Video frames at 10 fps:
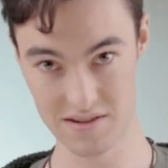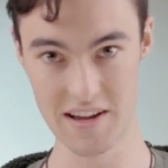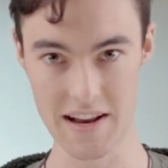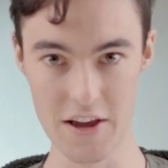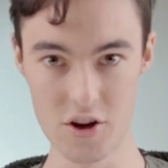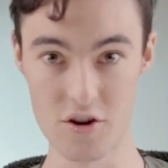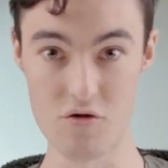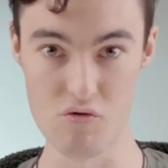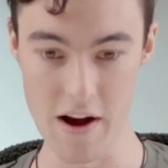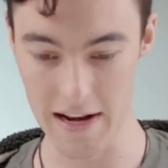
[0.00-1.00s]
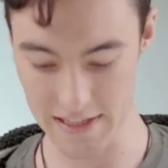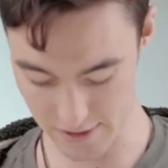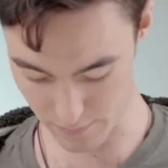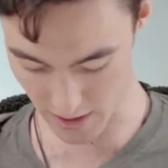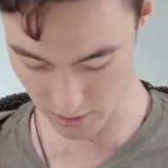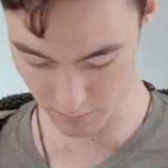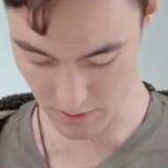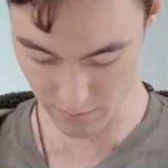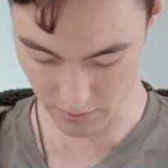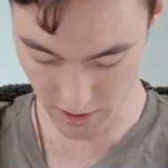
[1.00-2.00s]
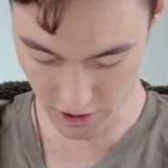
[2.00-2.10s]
Yeah, now you can really spy on people,